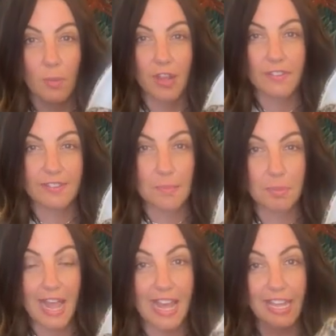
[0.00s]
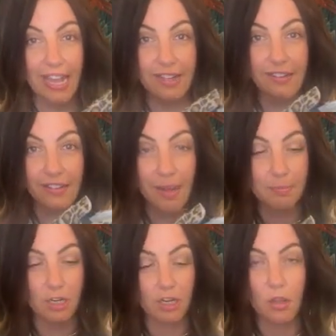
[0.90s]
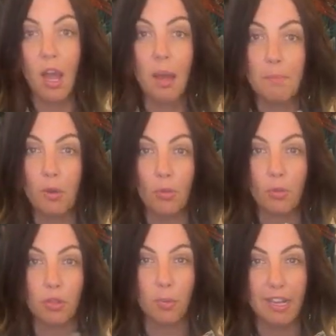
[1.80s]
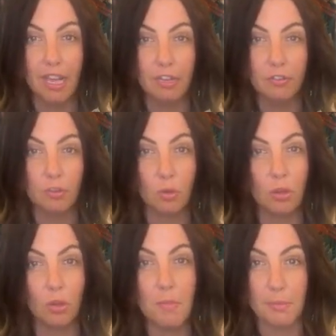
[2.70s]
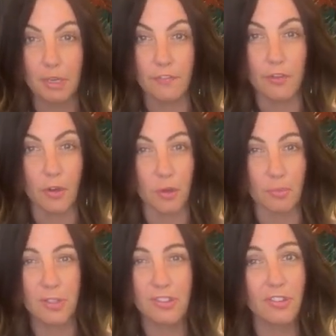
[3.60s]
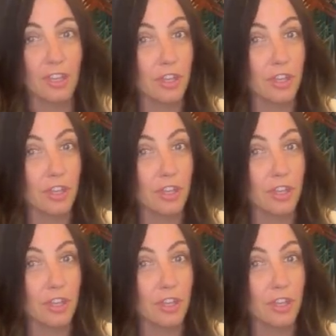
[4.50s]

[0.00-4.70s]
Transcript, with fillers: We have this in black and in leopard, um, both with the white kind of sole, memory foam. Just